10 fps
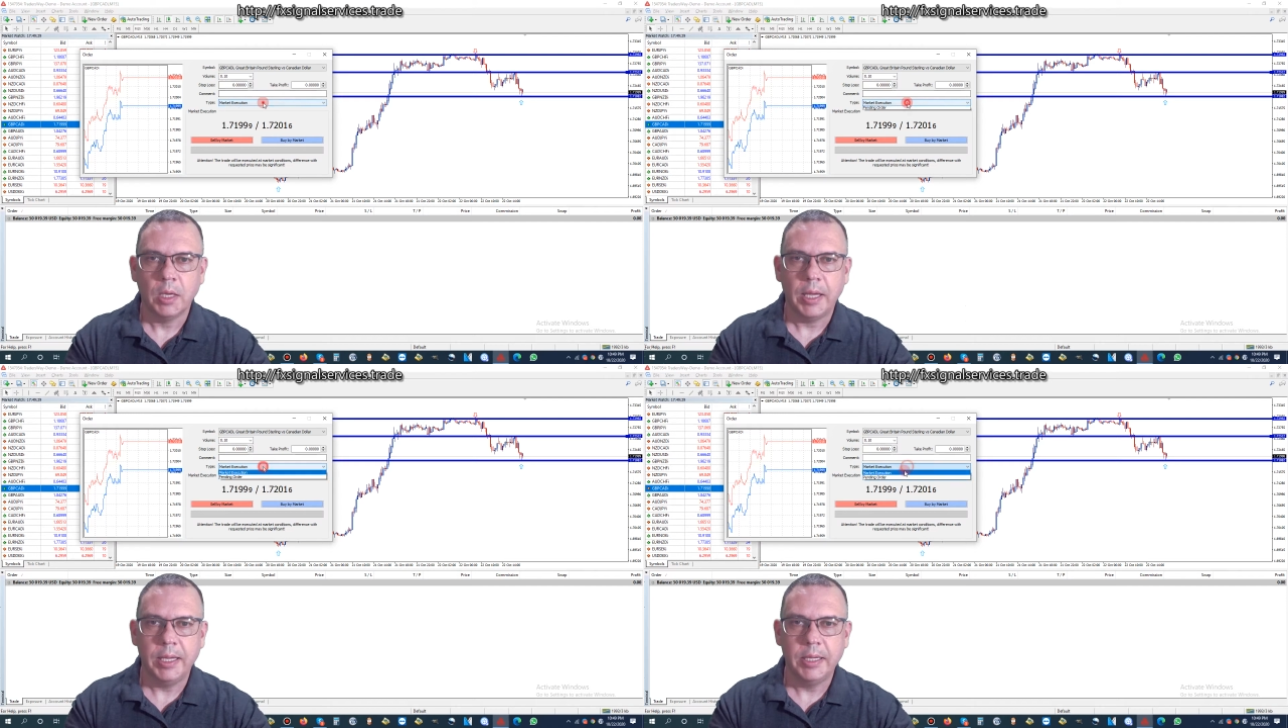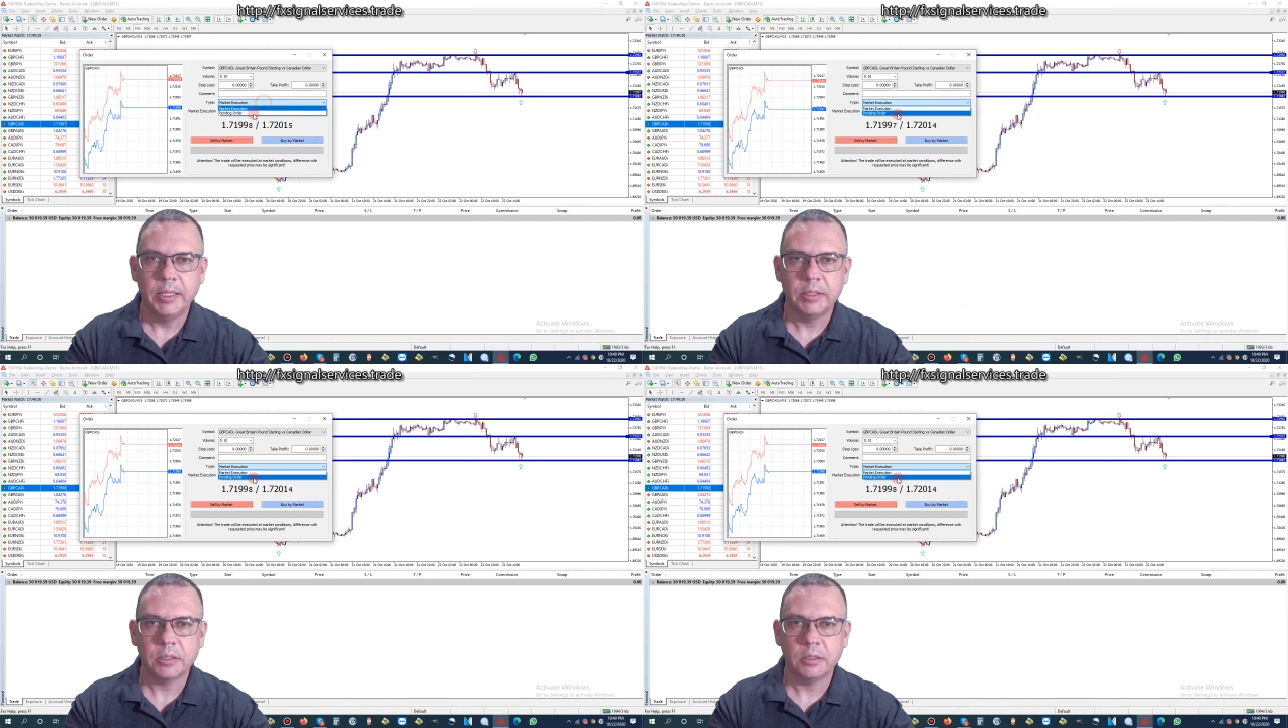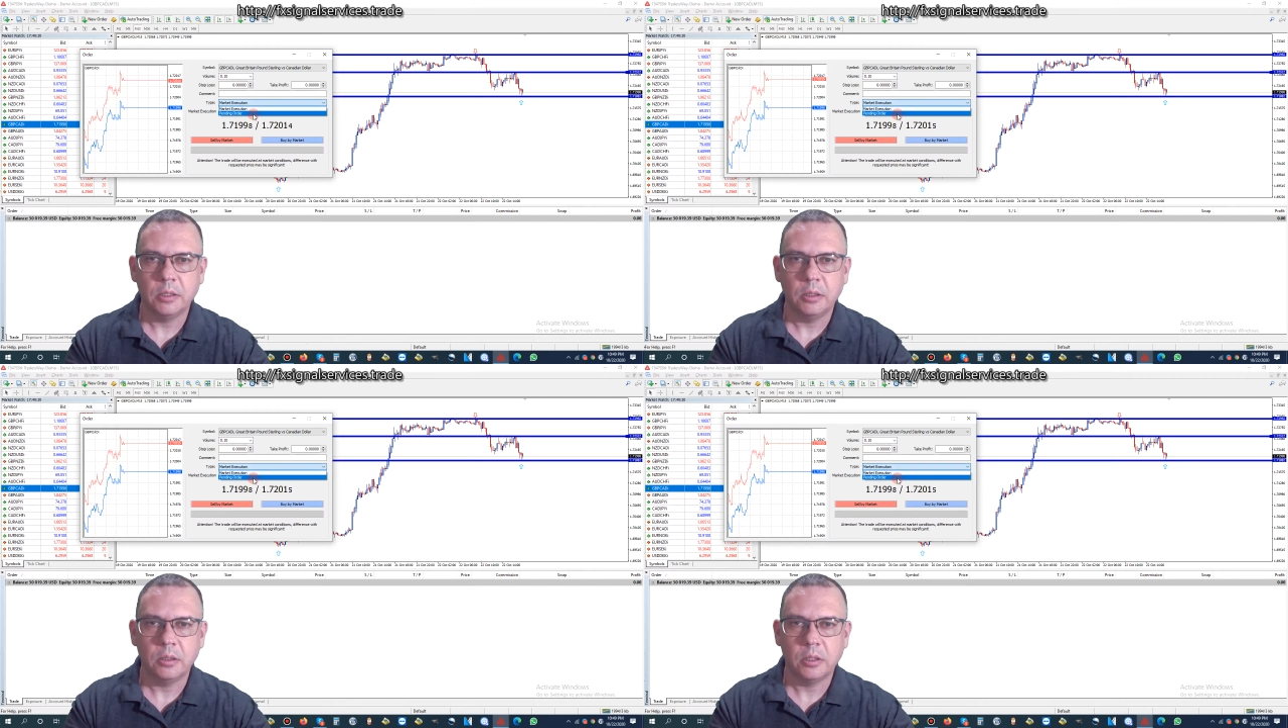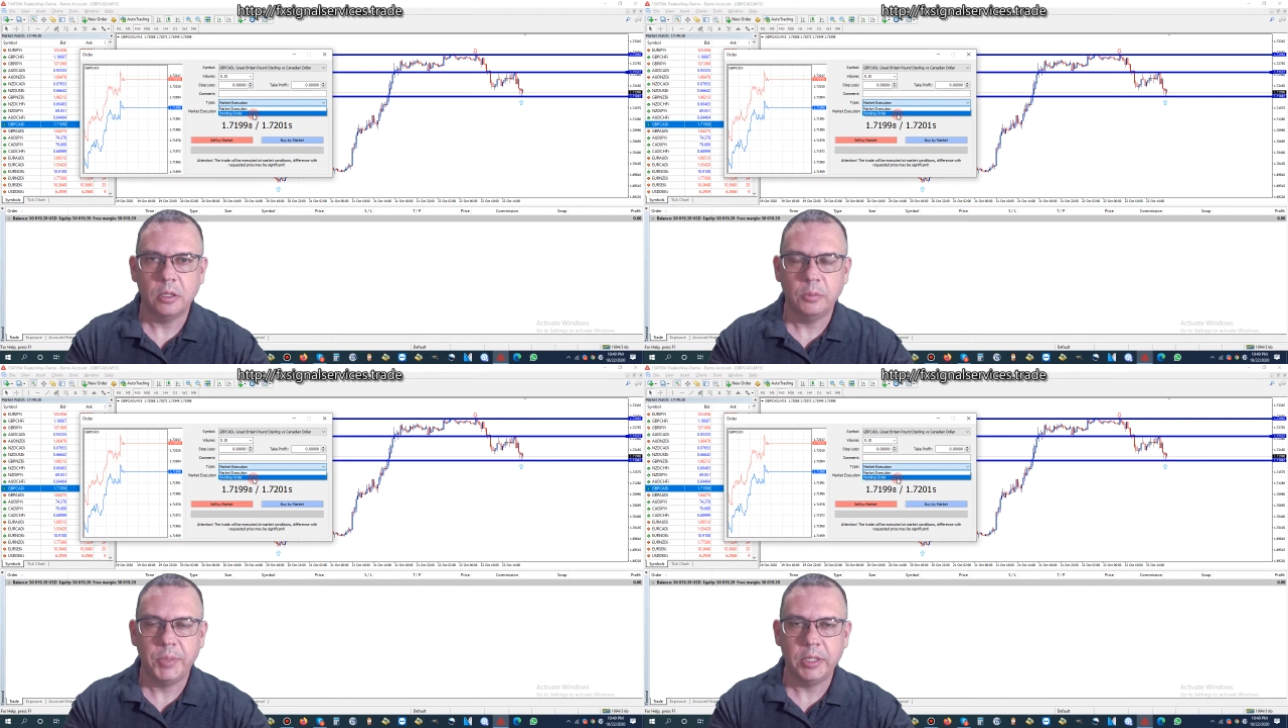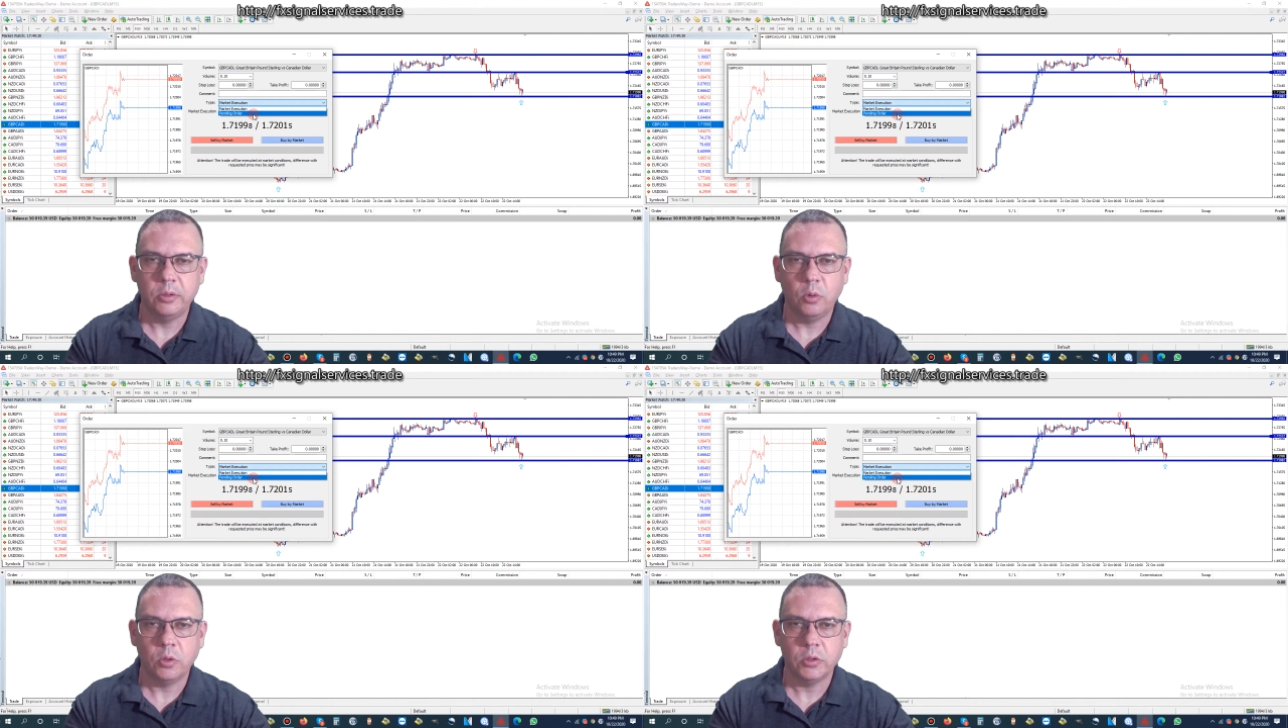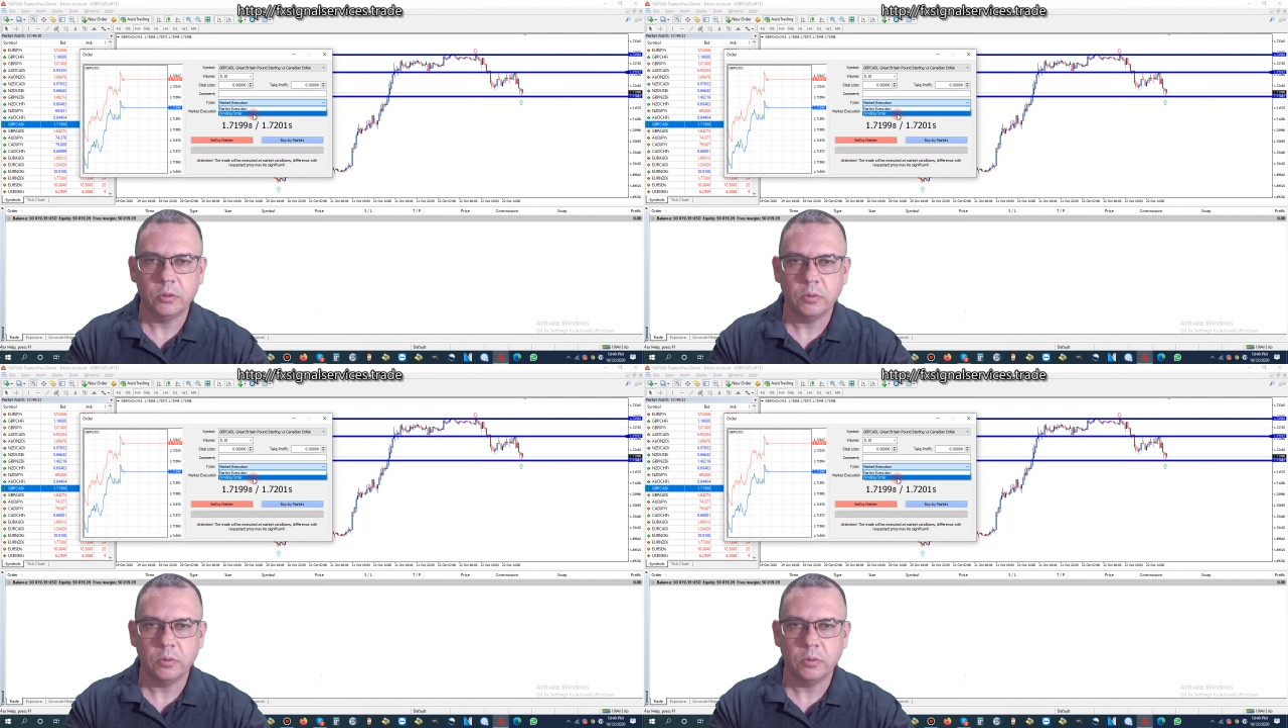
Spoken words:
and go to pending order.